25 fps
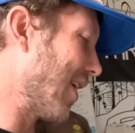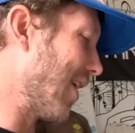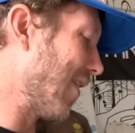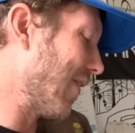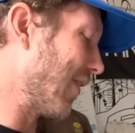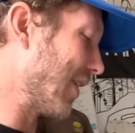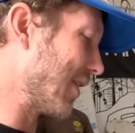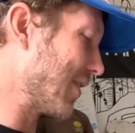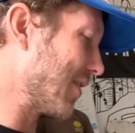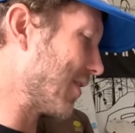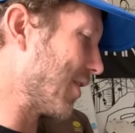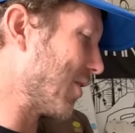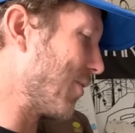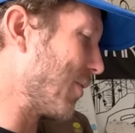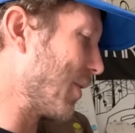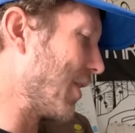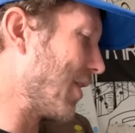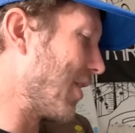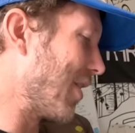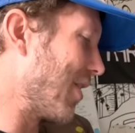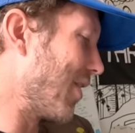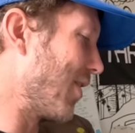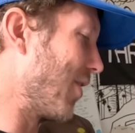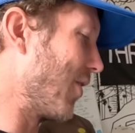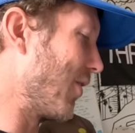Obviously we
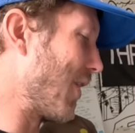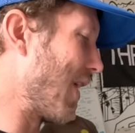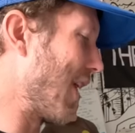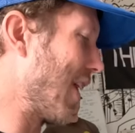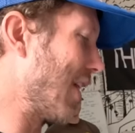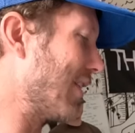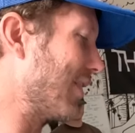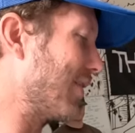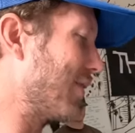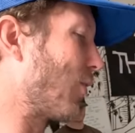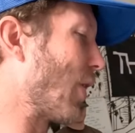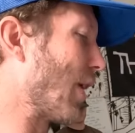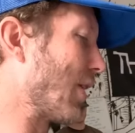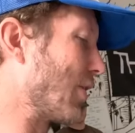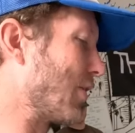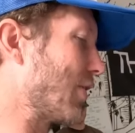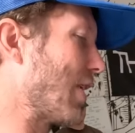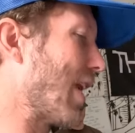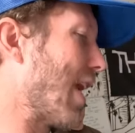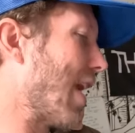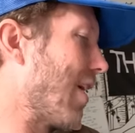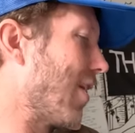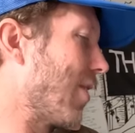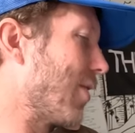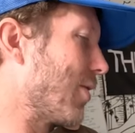know that fresh
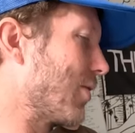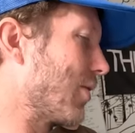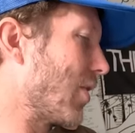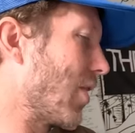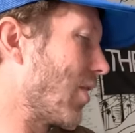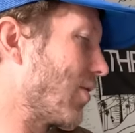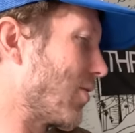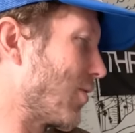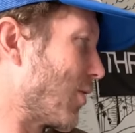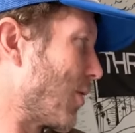tires are